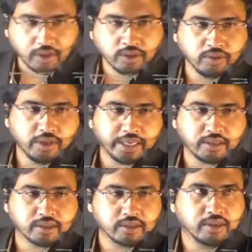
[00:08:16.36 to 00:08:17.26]
you will
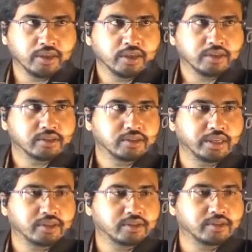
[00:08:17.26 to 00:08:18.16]
get
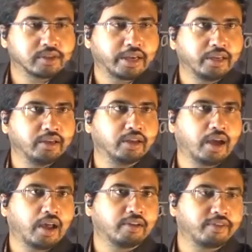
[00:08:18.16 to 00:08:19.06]
6 sin
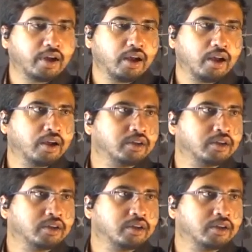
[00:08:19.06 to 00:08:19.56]
alpha,